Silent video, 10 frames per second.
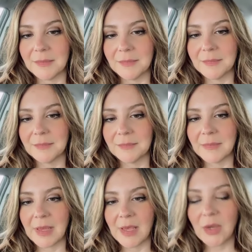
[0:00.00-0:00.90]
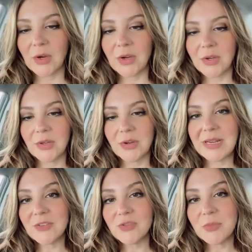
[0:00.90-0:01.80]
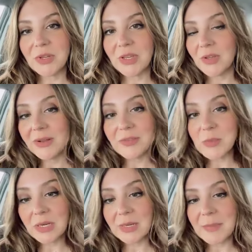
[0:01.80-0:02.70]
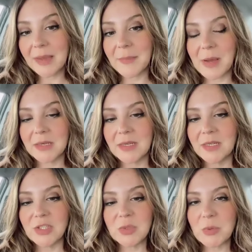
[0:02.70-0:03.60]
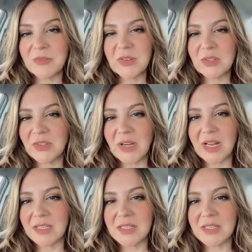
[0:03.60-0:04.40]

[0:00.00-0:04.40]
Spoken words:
Girl, you're a natural beauty. You don't have to put any makeup on. Just put a filter on. It's all good.